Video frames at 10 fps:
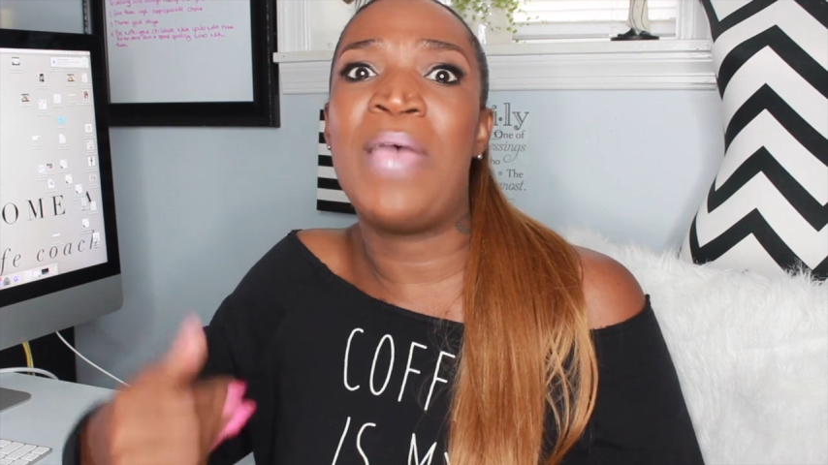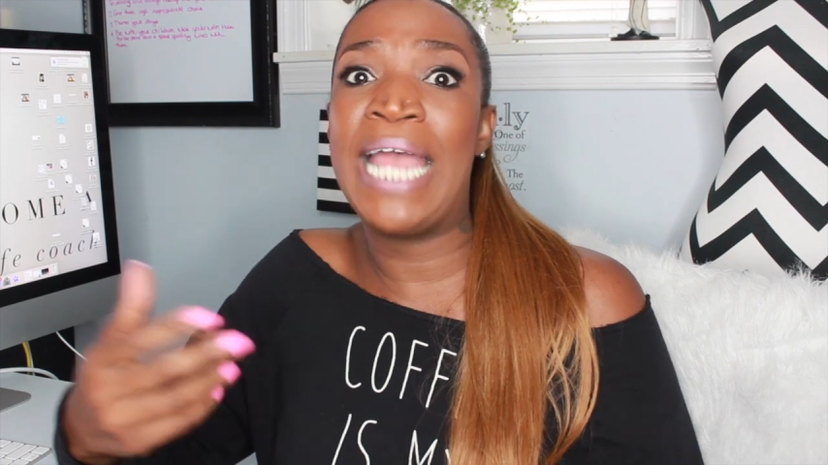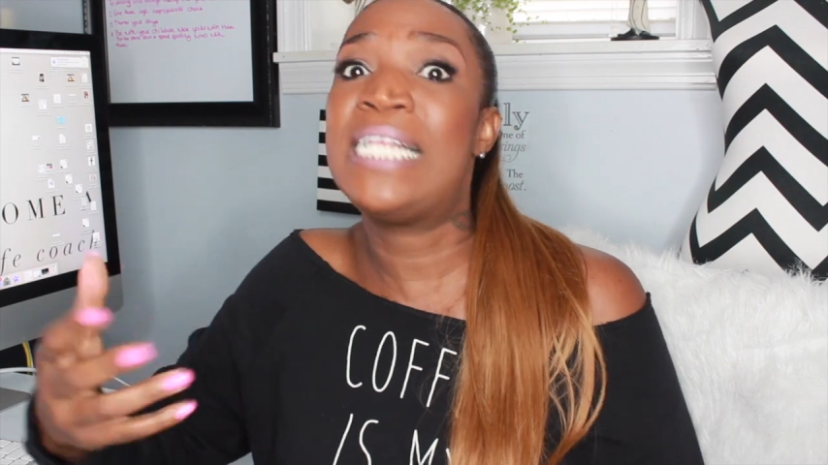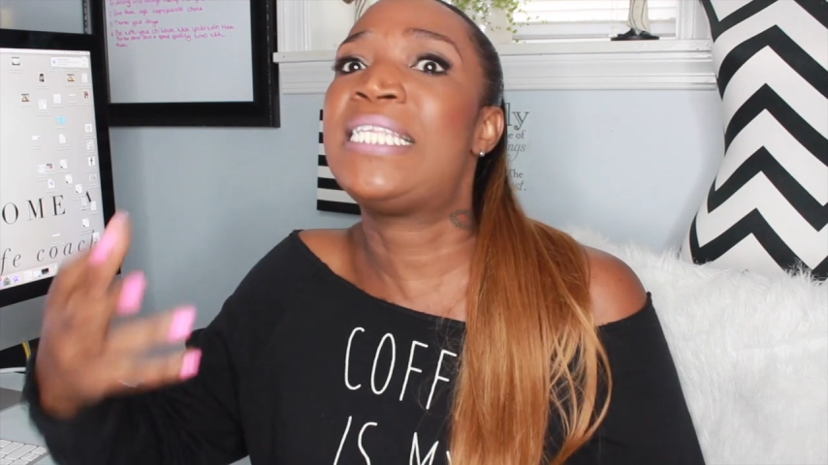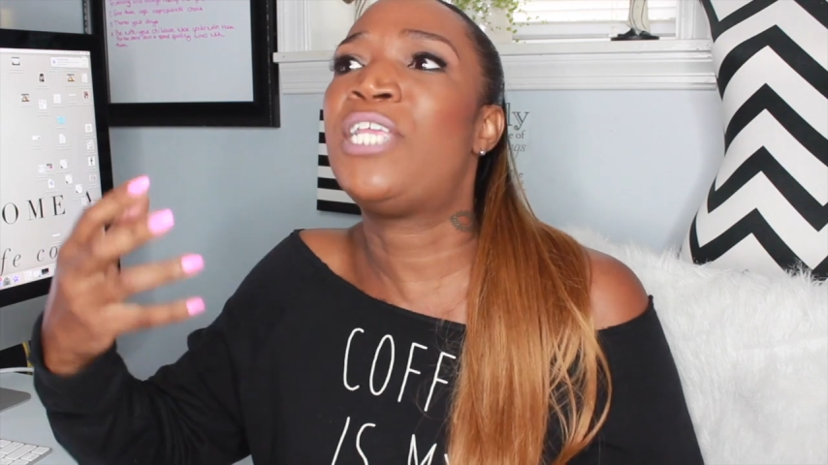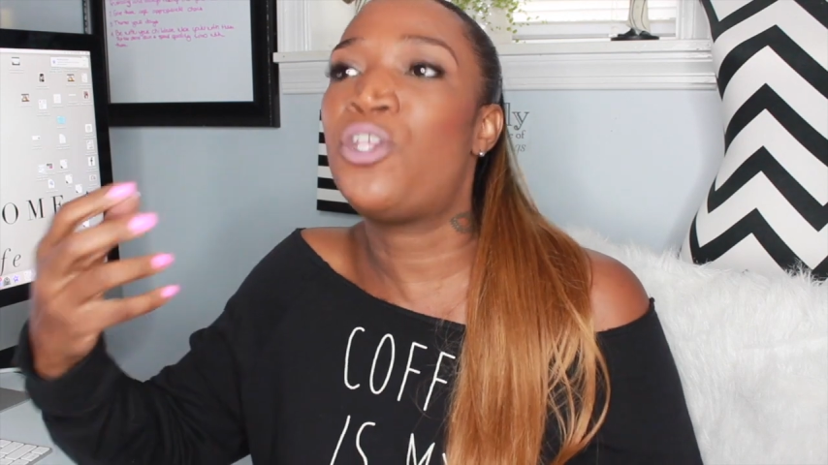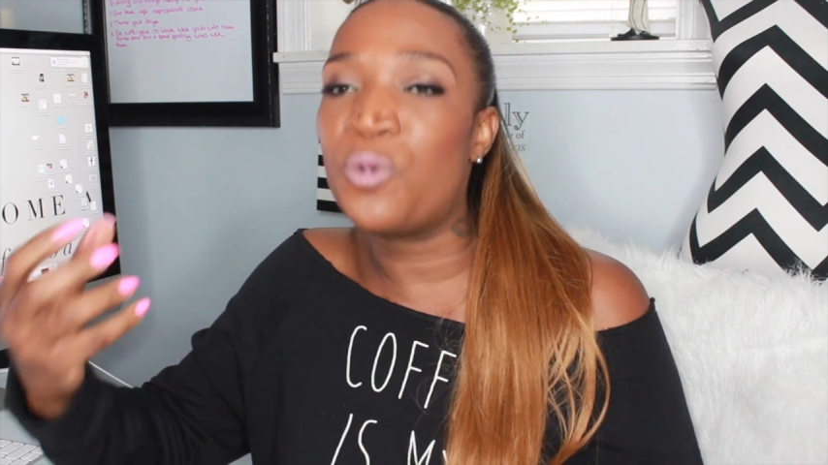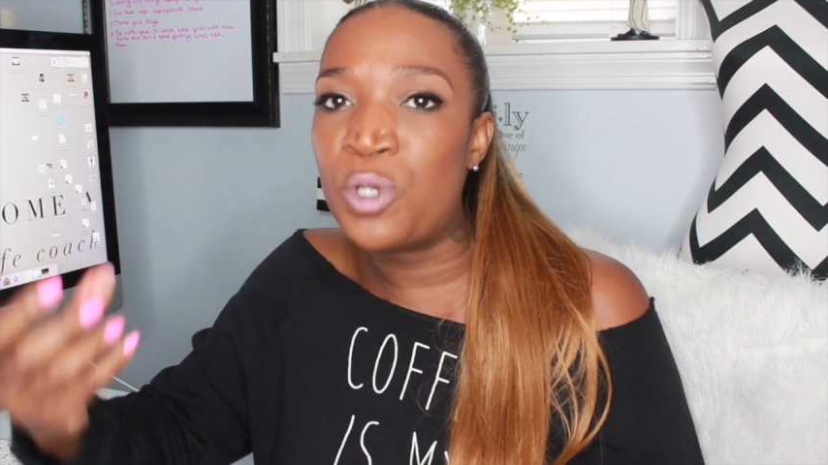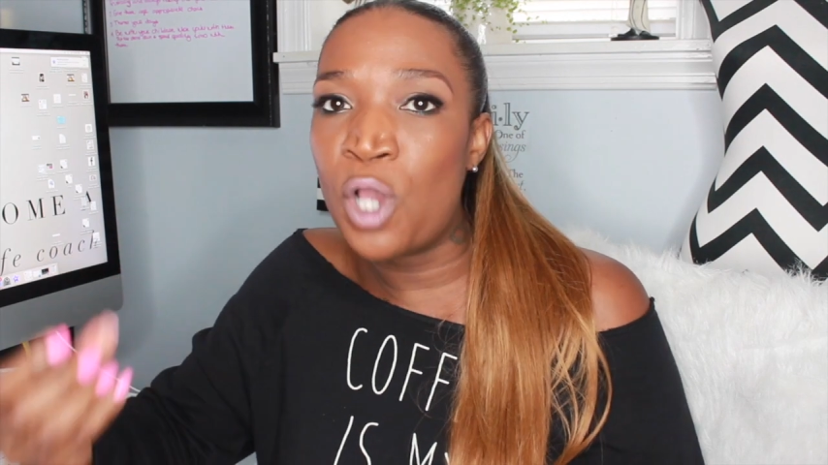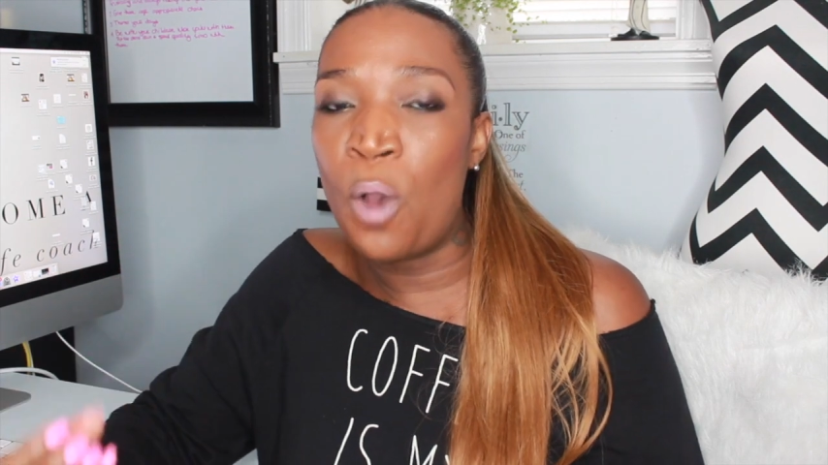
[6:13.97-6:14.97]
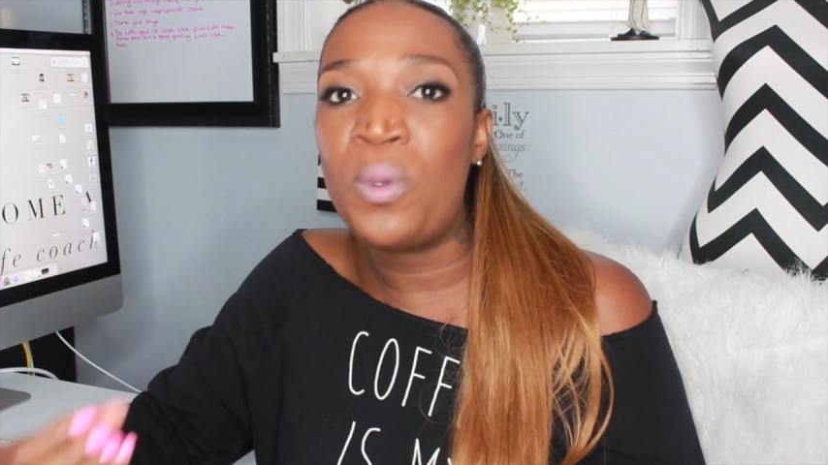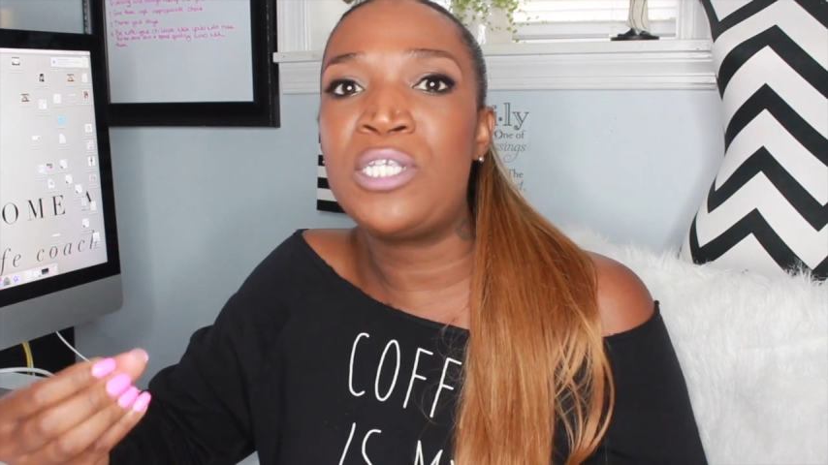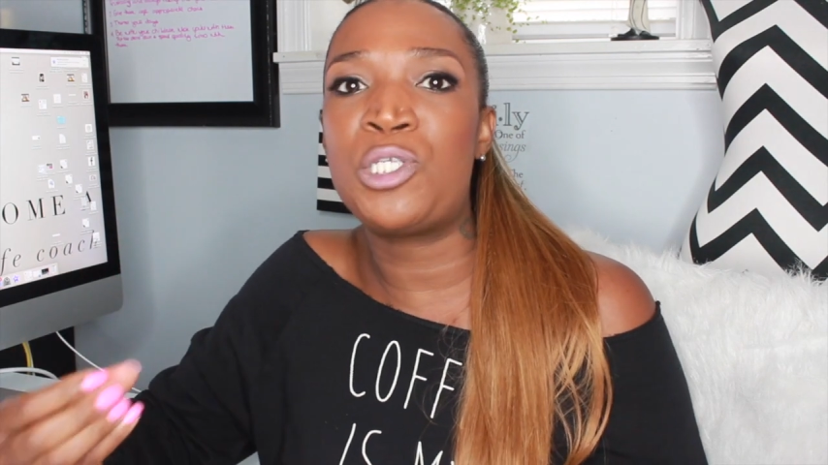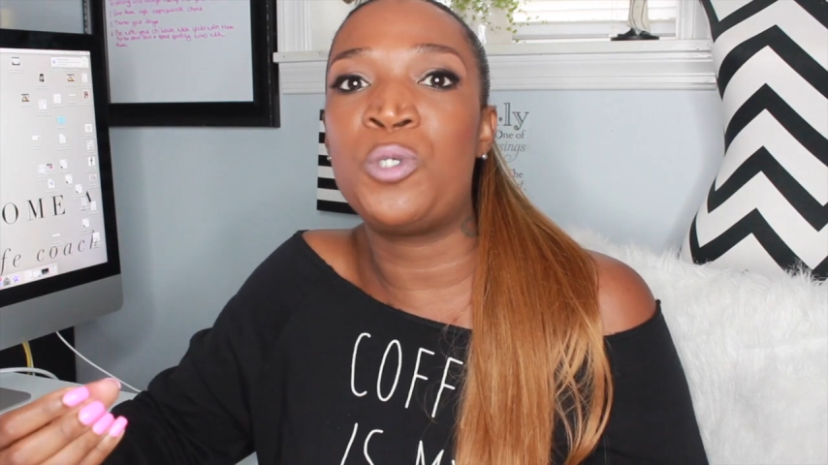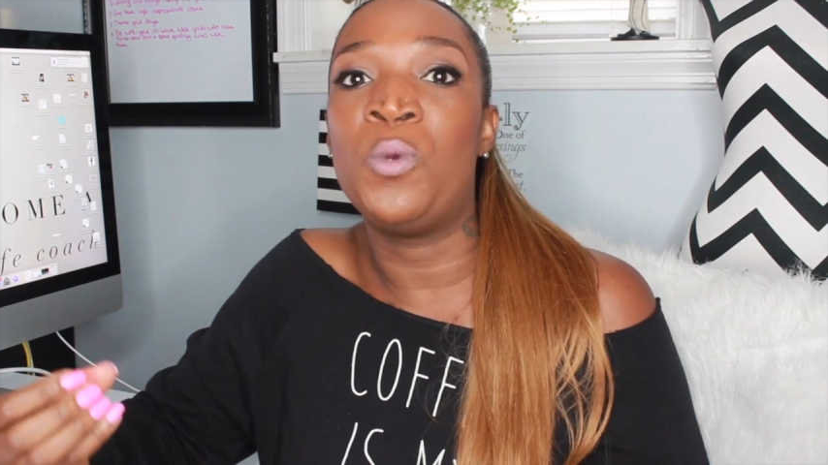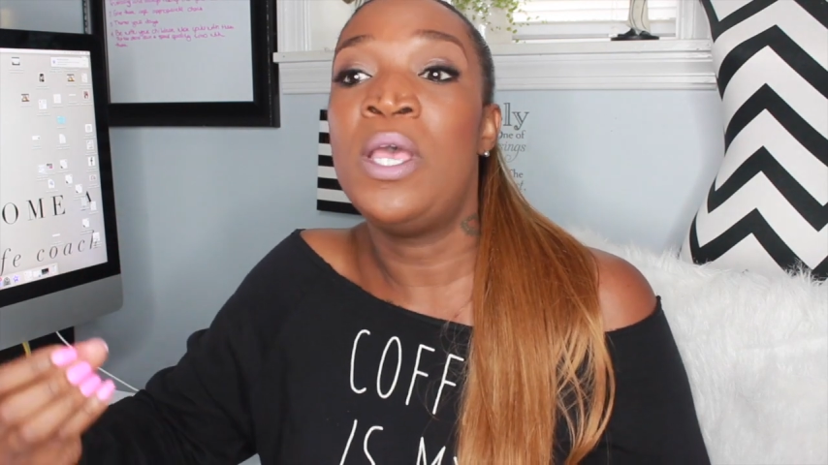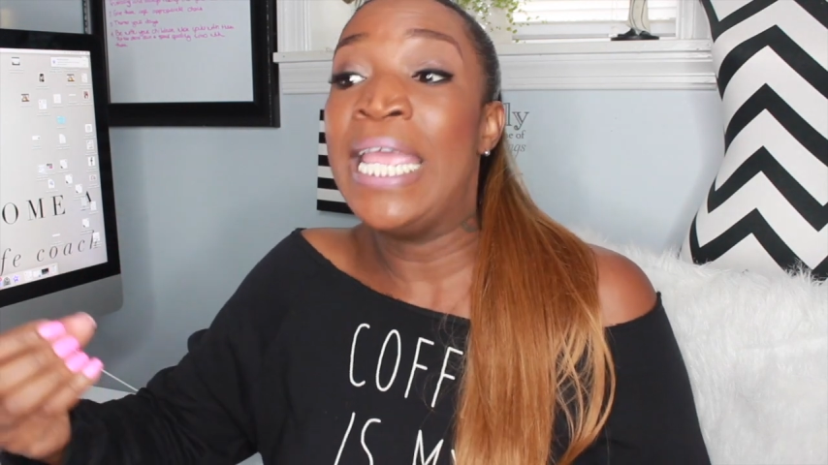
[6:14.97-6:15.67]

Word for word: penance and you're going to